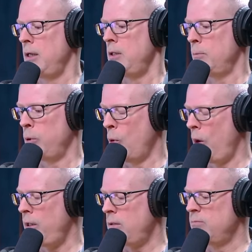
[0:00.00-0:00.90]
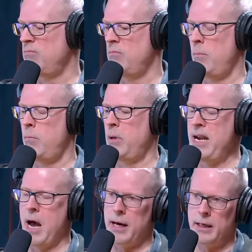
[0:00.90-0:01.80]
deployed but
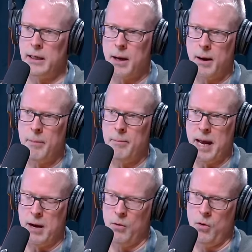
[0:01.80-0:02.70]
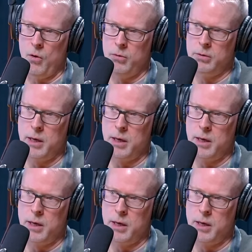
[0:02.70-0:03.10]
not in a combat role.